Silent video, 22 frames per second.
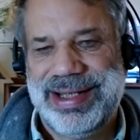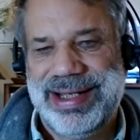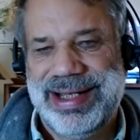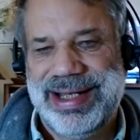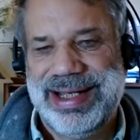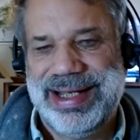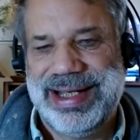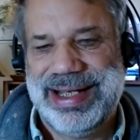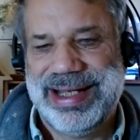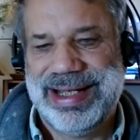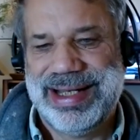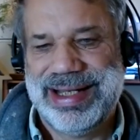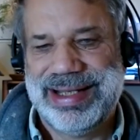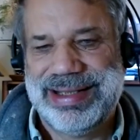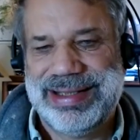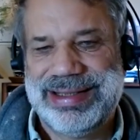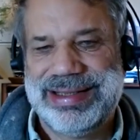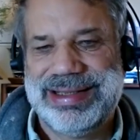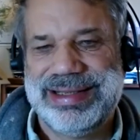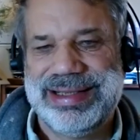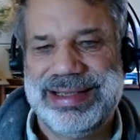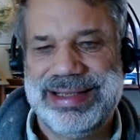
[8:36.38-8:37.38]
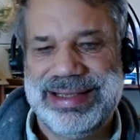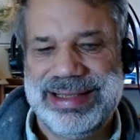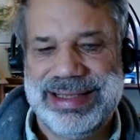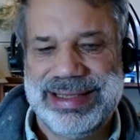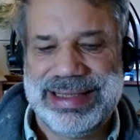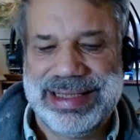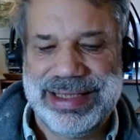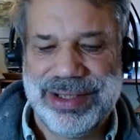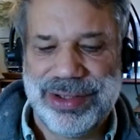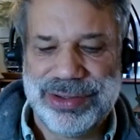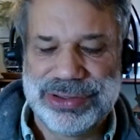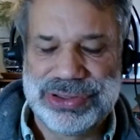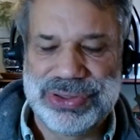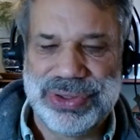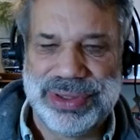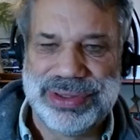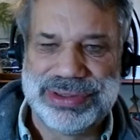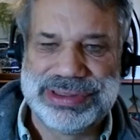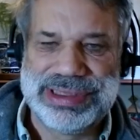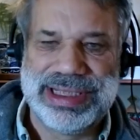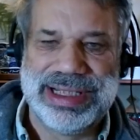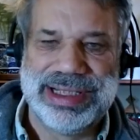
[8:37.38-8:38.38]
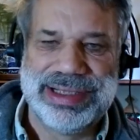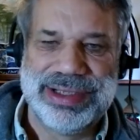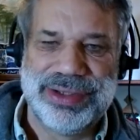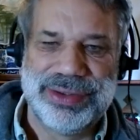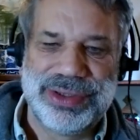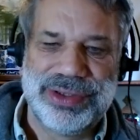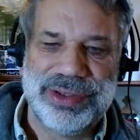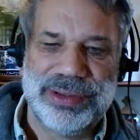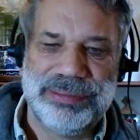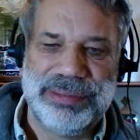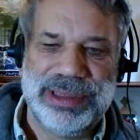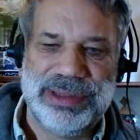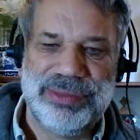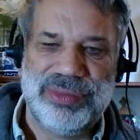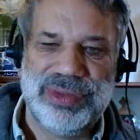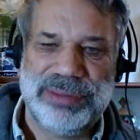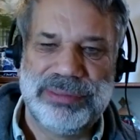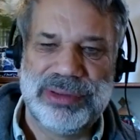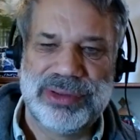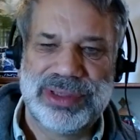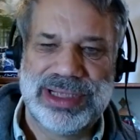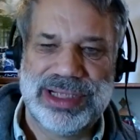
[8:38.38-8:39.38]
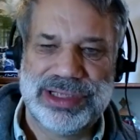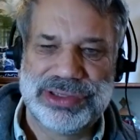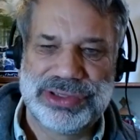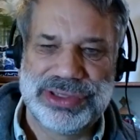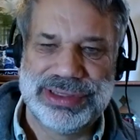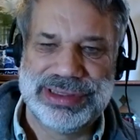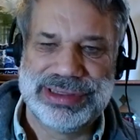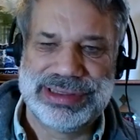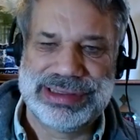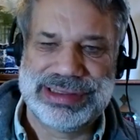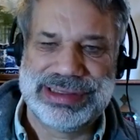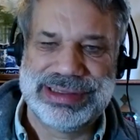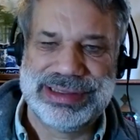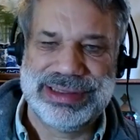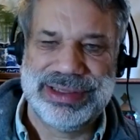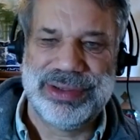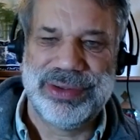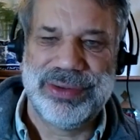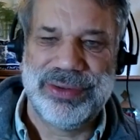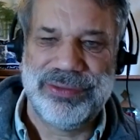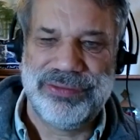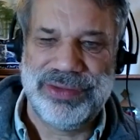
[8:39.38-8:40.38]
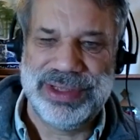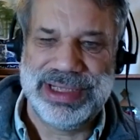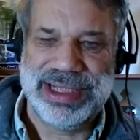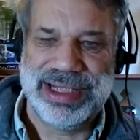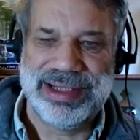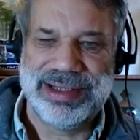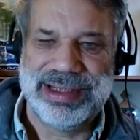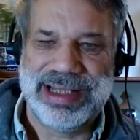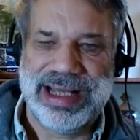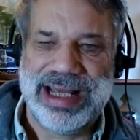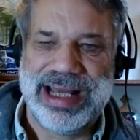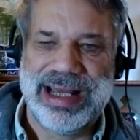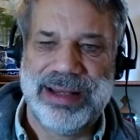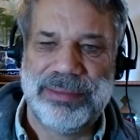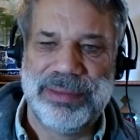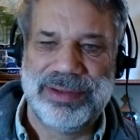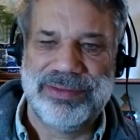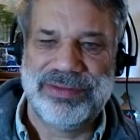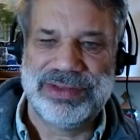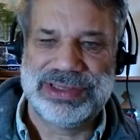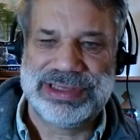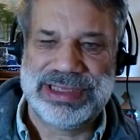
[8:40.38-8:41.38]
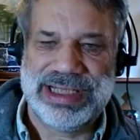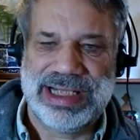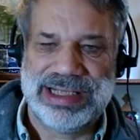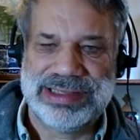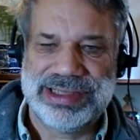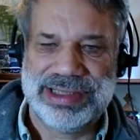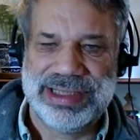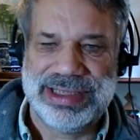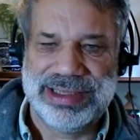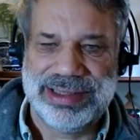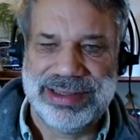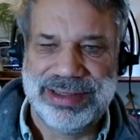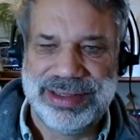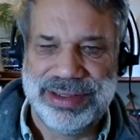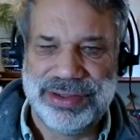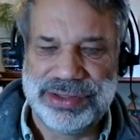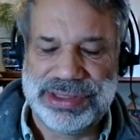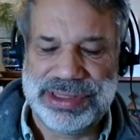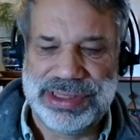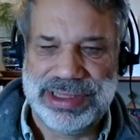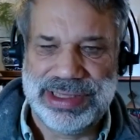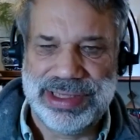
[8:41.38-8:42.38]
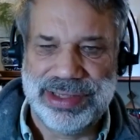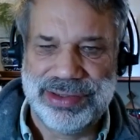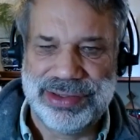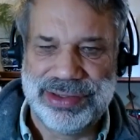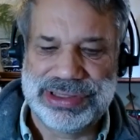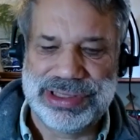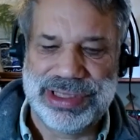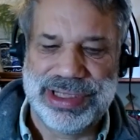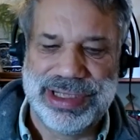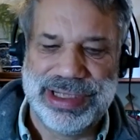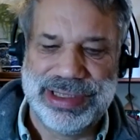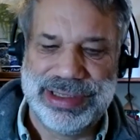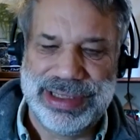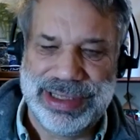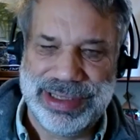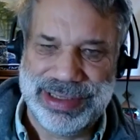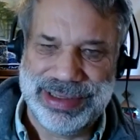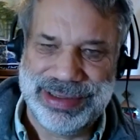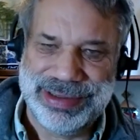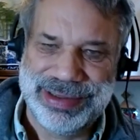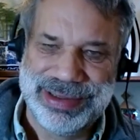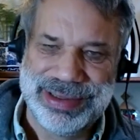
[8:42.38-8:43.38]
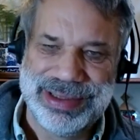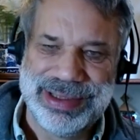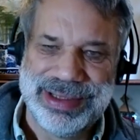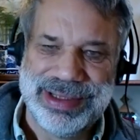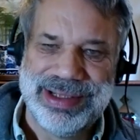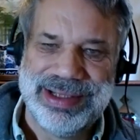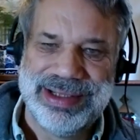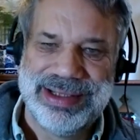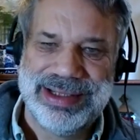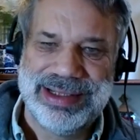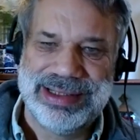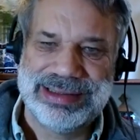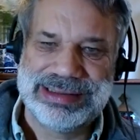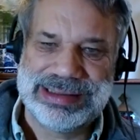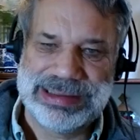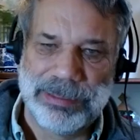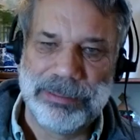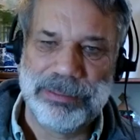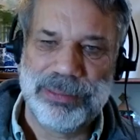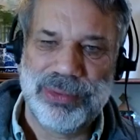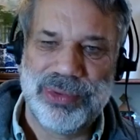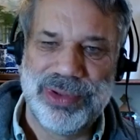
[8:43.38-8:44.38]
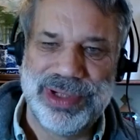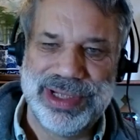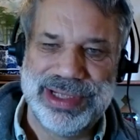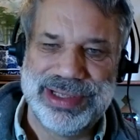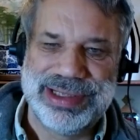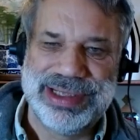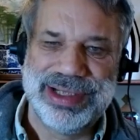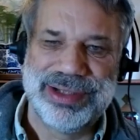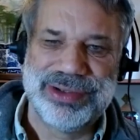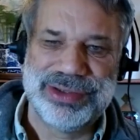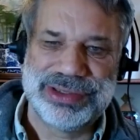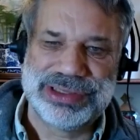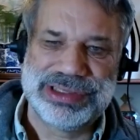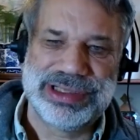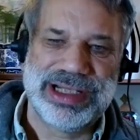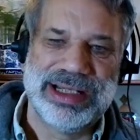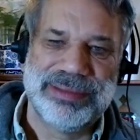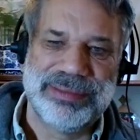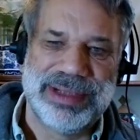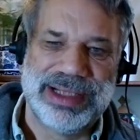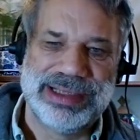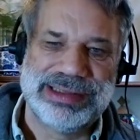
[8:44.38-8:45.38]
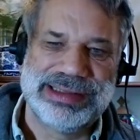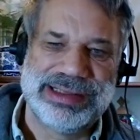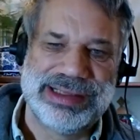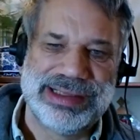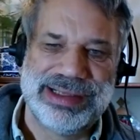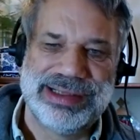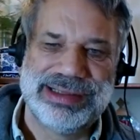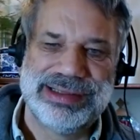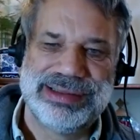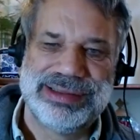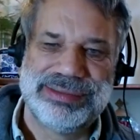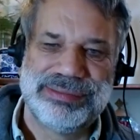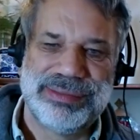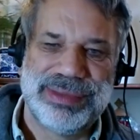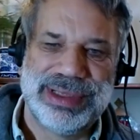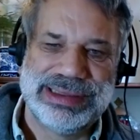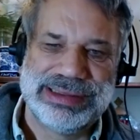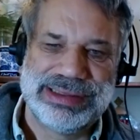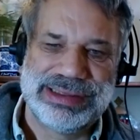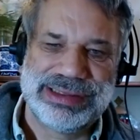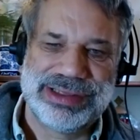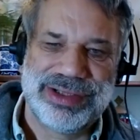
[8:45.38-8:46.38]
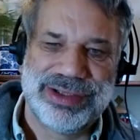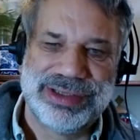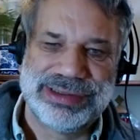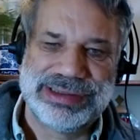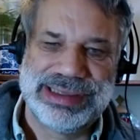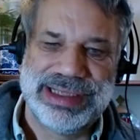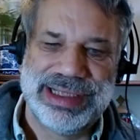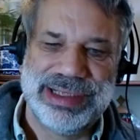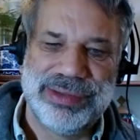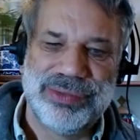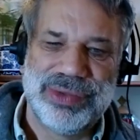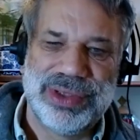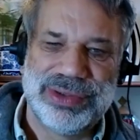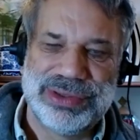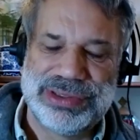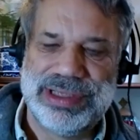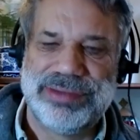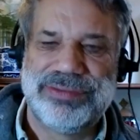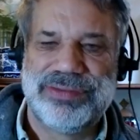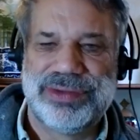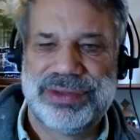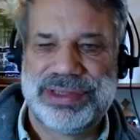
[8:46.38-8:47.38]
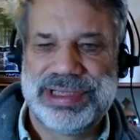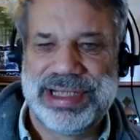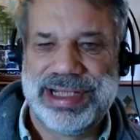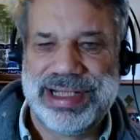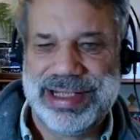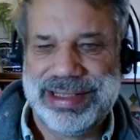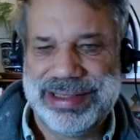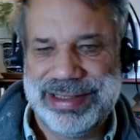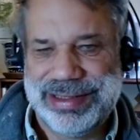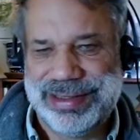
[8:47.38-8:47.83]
And they also understand there could be repercussions. If you get in the habit of assassinating leaders of the other side, hey, at some point the other side might start saying, well, tit for tat.